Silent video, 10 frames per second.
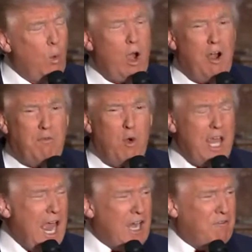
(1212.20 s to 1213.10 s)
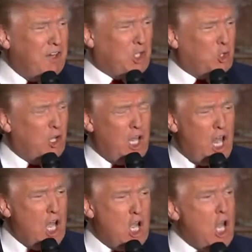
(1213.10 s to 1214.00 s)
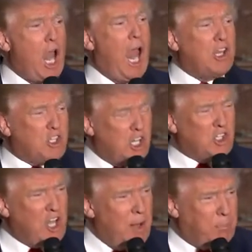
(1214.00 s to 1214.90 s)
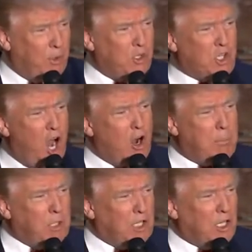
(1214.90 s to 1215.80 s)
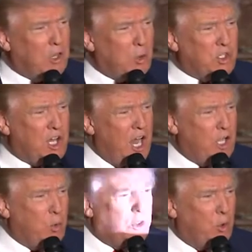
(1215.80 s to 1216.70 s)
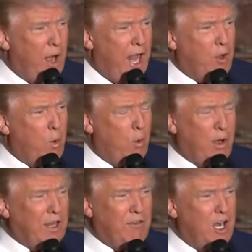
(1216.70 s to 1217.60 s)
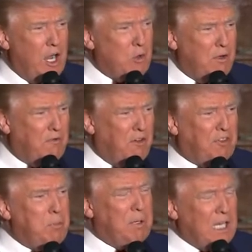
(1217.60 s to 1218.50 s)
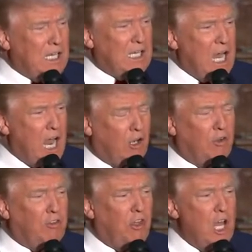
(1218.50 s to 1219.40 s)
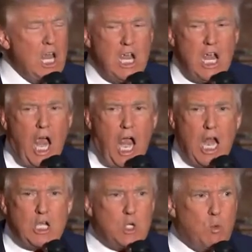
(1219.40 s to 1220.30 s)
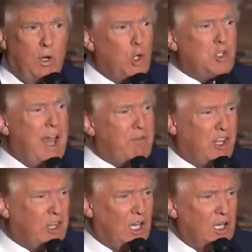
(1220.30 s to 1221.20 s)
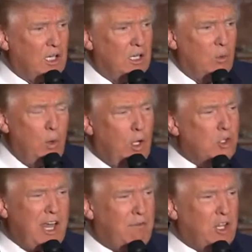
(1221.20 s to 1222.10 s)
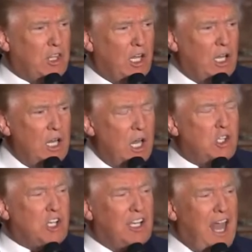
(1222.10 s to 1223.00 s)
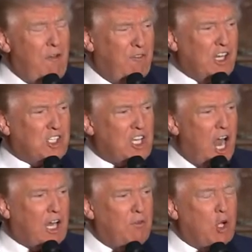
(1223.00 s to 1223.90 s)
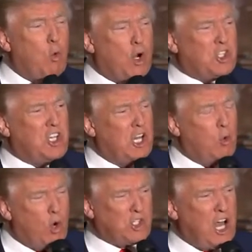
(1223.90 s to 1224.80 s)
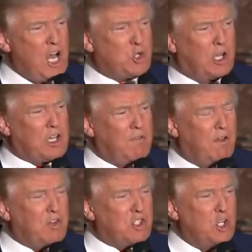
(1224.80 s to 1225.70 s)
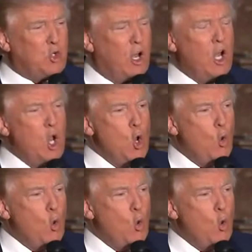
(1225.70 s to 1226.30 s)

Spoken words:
Where have we had a victory in, as an example, this horrible deal that was signed with Iran, where we're given $150 billion and we lose everything. We lose everything. It's a laughing stock of it. A worst deal, worst contract I've ever seen drawn.